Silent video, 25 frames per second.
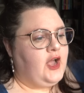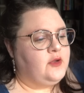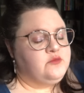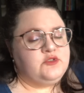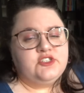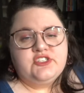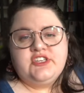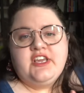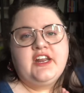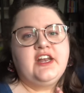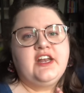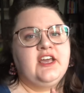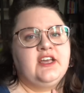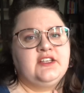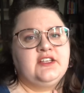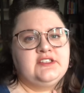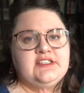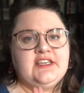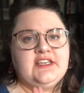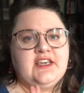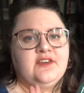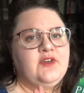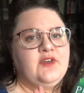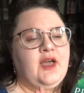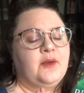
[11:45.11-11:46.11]
I'm just gonna
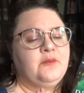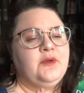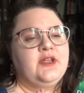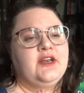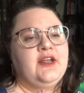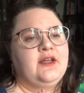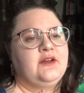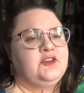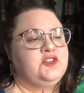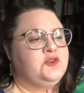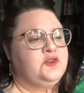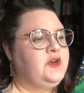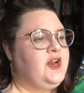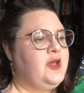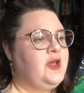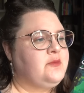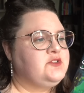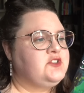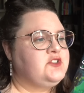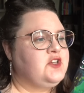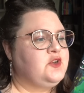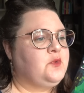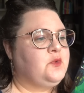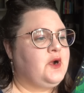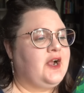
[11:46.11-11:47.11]
give, I'm gonna do an
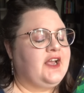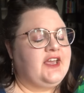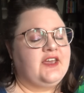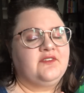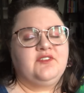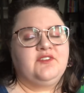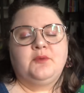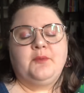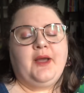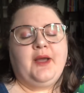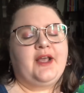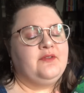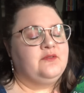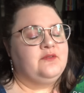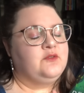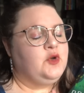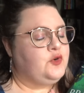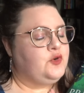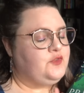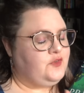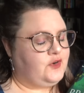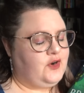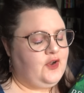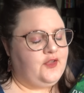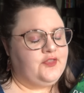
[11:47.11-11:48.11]
episode where I give you my
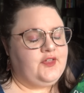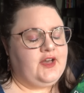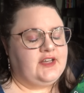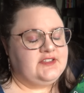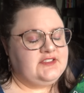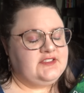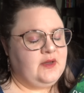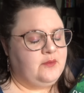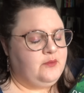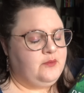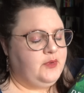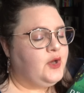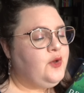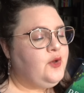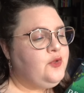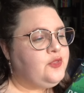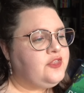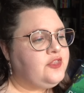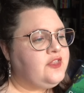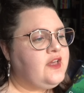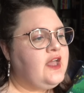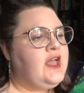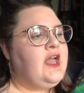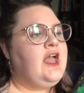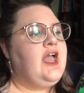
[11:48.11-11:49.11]
overall thoughts on
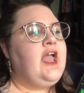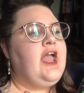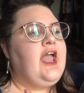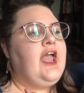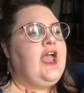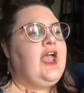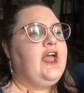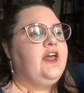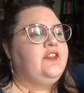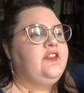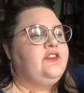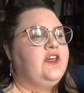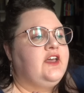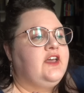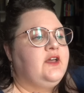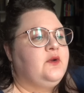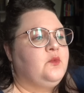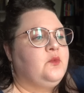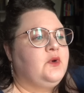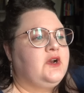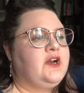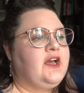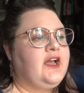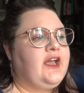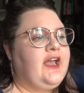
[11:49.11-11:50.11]
both. And then
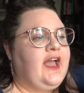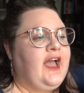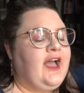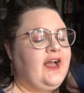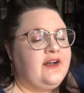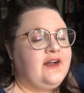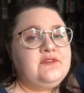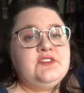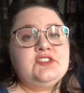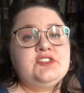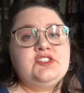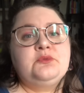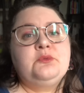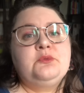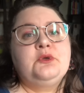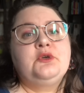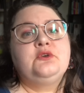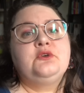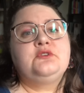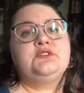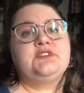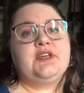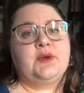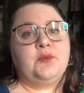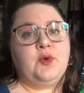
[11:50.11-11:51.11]
when I have the
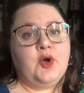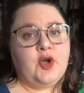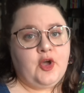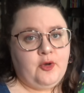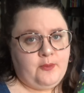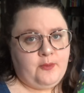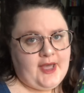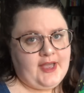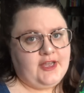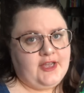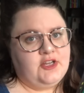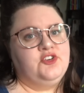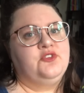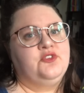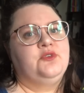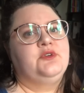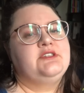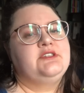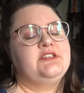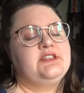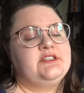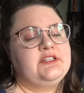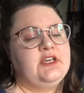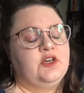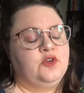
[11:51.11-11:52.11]
spoons, I will go back and do a
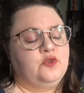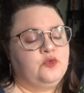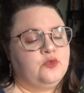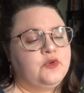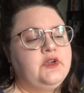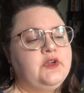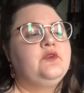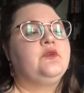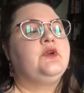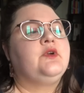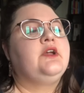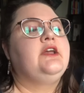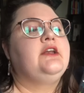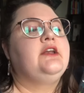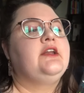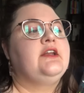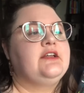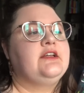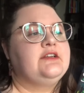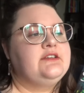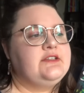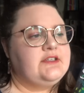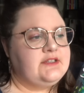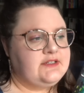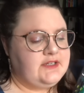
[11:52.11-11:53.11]
detailed reread and
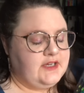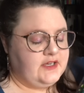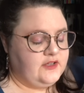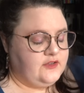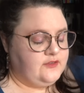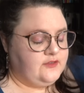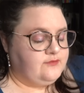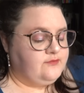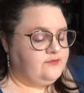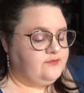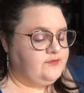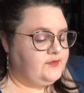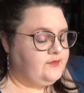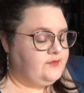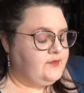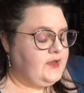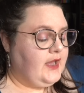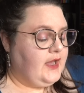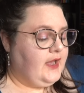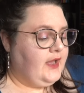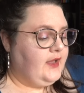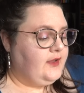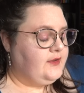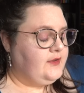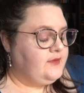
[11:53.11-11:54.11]
a detailed
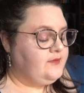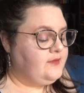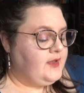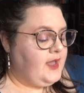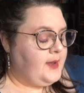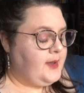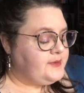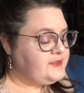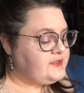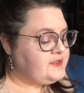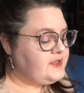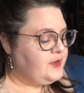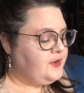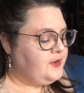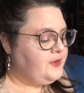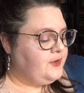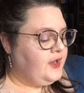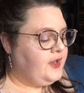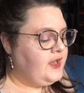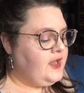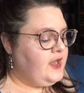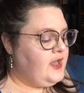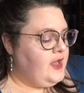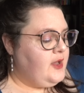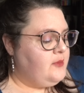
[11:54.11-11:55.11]
uh,
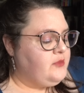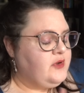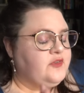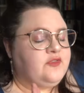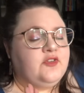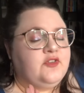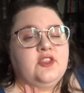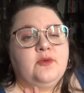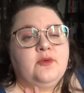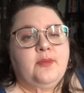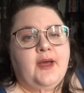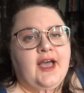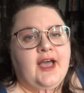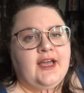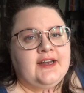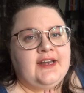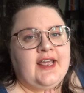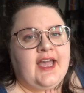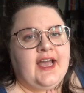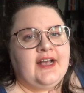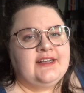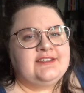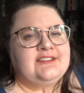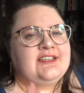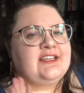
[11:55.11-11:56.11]
episode. But for the
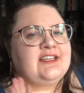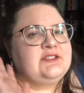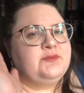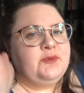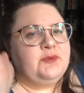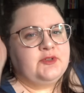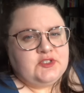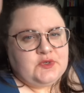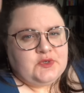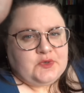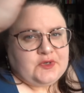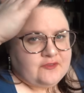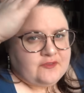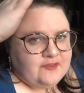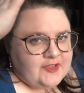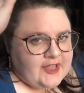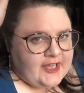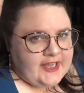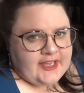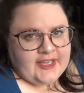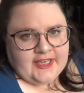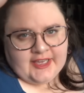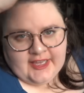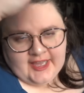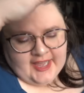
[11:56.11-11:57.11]
podcast, that's been sort of
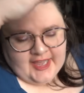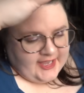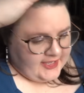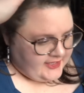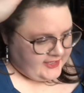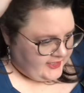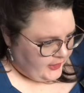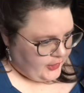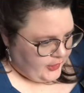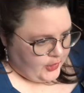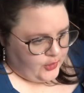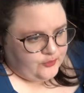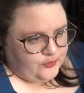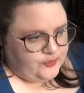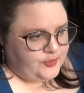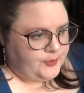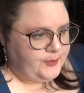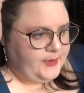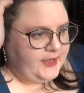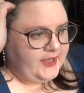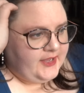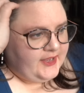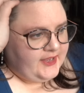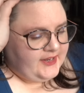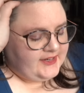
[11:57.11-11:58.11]
like hanging over
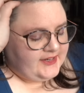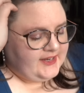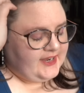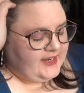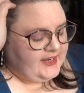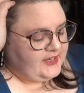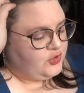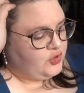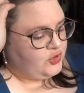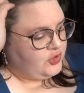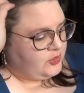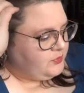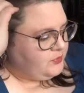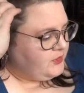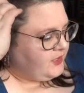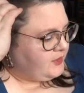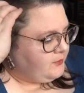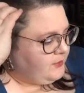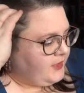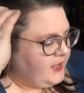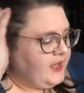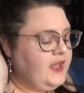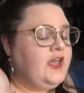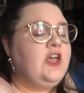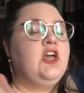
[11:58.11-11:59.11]
me and kind of crippling
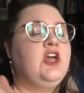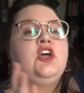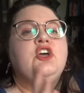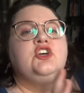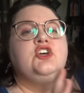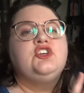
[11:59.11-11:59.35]
me.